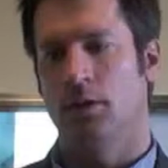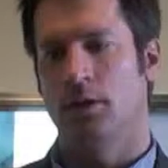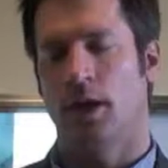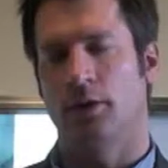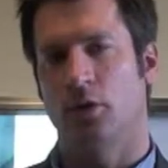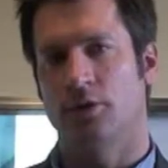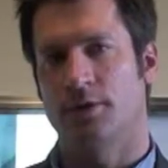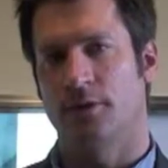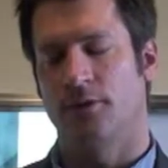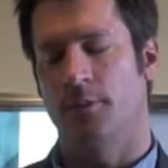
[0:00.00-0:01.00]

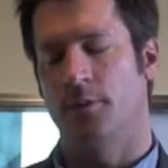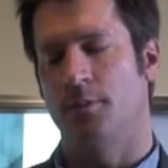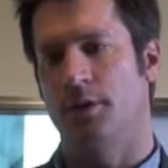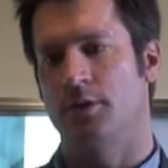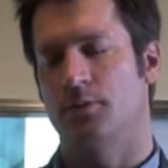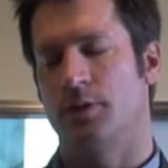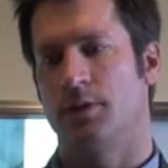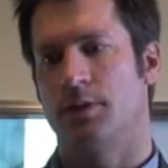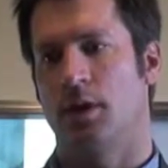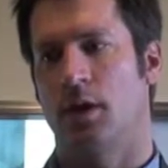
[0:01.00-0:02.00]
Diagnosis of hip impingement:
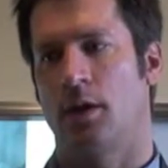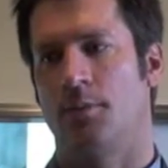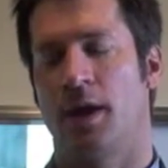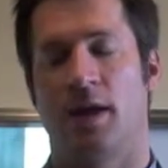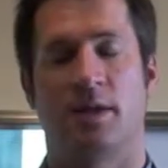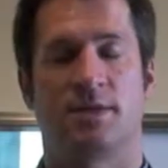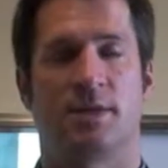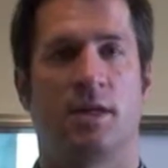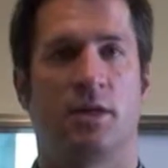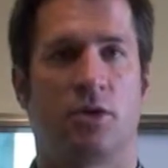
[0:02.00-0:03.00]
pain
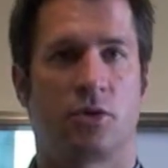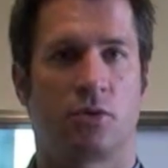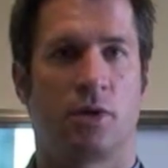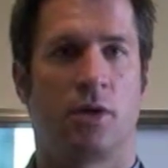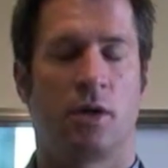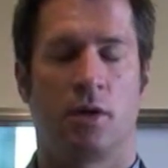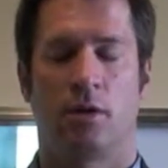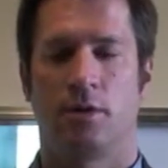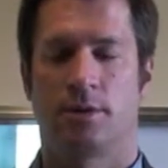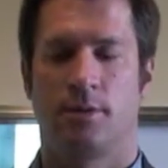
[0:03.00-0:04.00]
is the initial
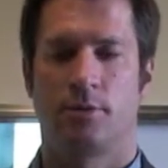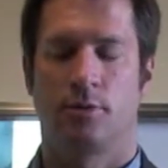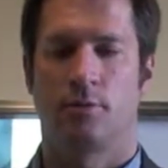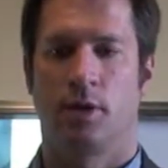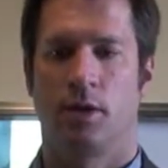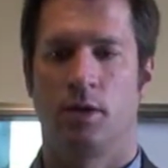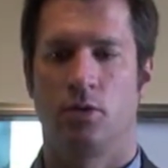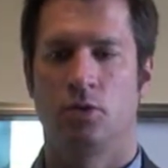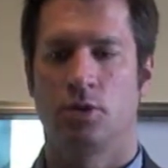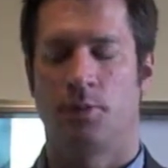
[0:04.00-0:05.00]
symptom.
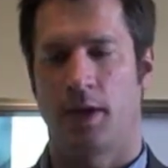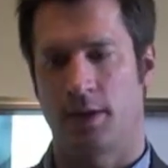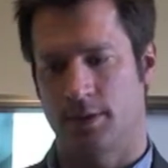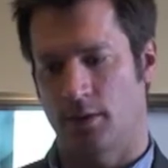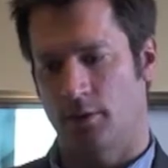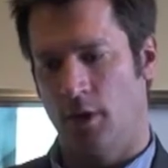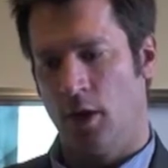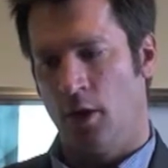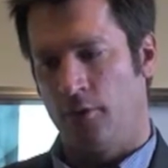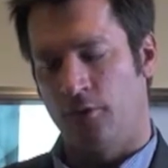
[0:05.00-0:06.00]
Usually pain is in the
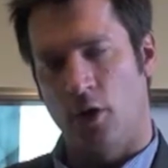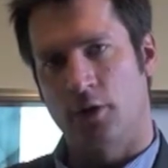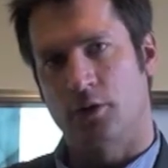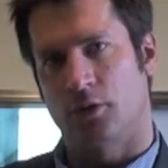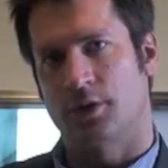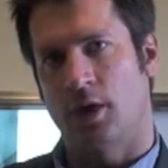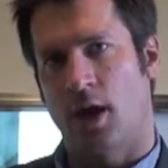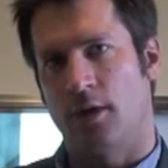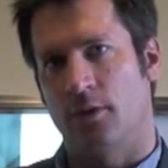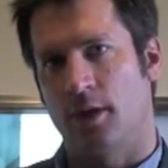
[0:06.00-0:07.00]
front or
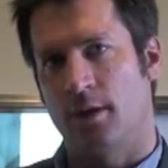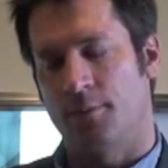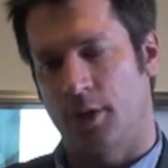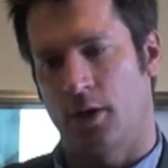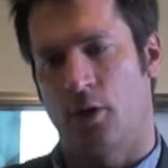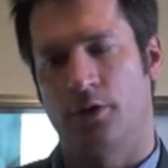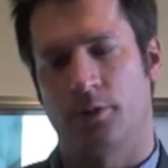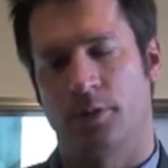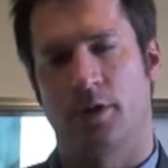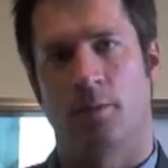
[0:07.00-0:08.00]
side of the hip, but can
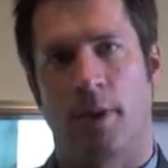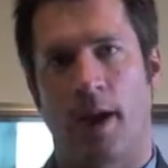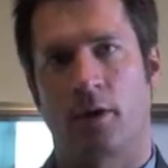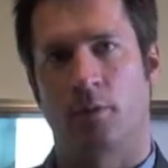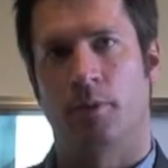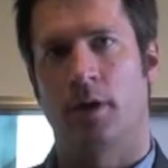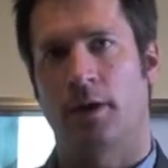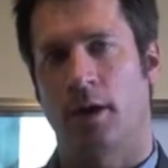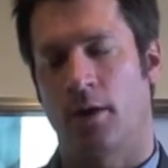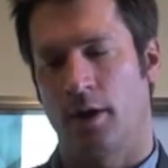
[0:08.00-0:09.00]
also be in the back or
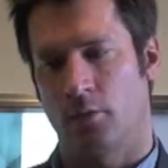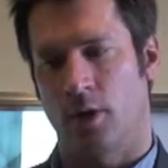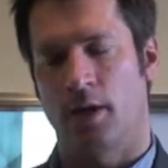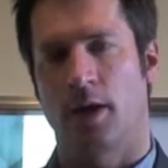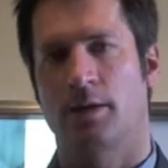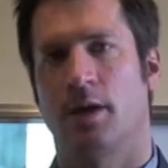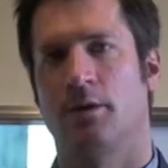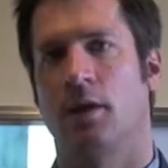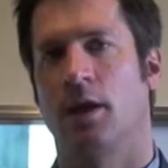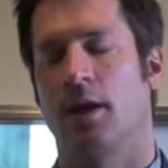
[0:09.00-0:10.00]
buttock area and radiate down
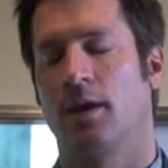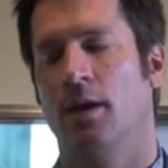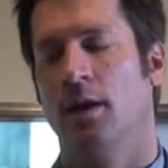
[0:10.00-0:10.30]
the leg.